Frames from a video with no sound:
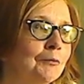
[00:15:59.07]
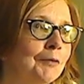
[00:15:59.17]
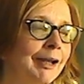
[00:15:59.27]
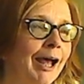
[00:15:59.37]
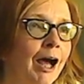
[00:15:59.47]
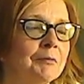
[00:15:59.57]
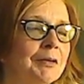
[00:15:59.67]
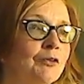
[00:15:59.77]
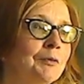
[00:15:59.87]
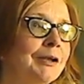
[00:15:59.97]
what
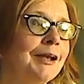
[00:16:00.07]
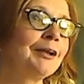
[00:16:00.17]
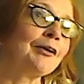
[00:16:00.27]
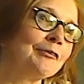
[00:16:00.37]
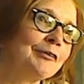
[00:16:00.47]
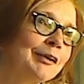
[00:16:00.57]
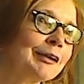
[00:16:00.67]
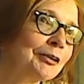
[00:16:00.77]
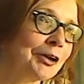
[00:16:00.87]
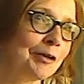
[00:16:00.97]
happens when Adolf
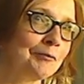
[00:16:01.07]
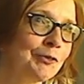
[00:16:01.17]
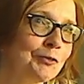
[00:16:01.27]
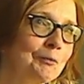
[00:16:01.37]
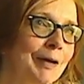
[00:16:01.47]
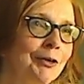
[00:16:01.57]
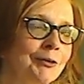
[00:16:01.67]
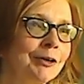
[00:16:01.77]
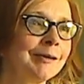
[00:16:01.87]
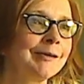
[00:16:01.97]
Hitler comes to power.